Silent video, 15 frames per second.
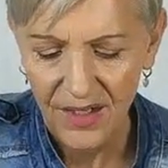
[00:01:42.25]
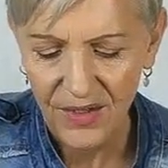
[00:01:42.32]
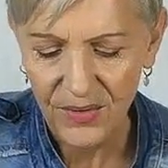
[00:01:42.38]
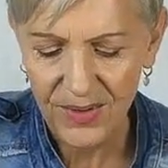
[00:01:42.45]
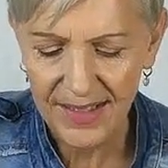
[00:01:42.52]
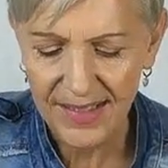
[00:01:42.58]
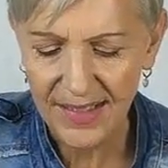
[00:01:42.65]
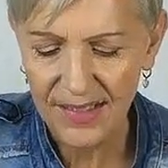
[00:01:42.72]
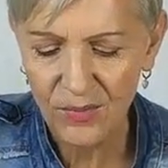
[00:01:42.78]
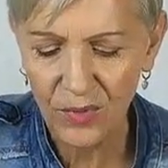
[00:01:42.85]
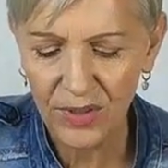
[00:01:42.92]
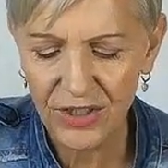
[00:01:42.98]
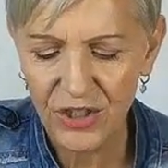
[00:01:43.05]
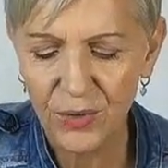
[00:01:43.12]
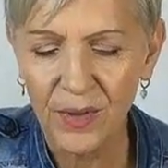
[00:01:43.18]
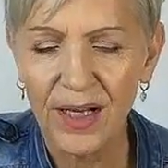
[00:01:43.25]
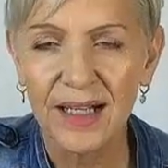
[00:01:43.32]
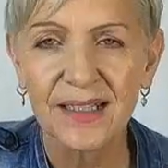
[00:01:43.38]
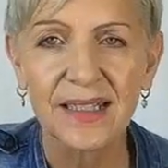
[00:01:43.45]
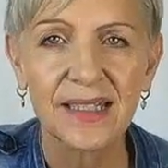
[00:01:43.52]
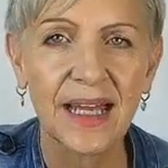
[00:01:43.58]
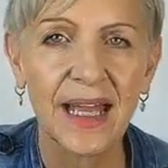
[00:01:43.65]
Oh, it says, what you
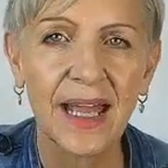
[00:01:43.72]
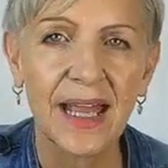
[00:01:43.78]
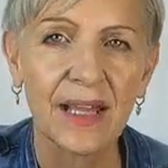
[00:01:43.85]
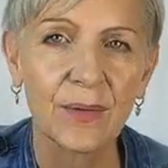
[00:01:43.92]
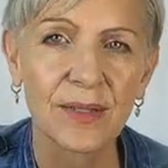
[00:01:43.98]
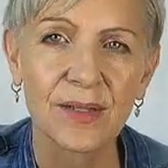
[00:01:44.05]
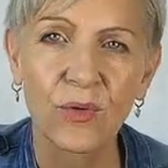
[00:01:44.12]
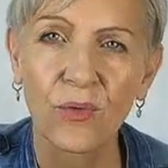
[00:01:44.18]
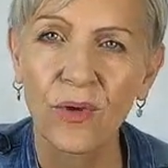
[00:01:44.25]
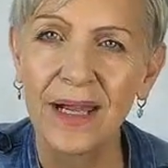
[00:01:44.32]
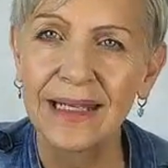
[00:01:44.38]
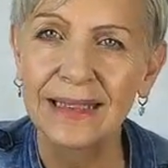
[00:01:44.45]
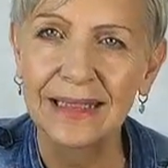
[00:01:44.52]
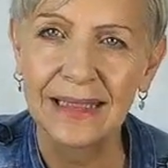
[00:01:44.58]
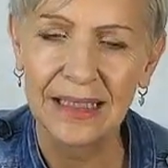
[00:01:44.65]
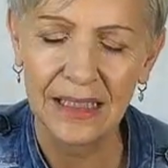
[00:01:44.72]
are today was greatly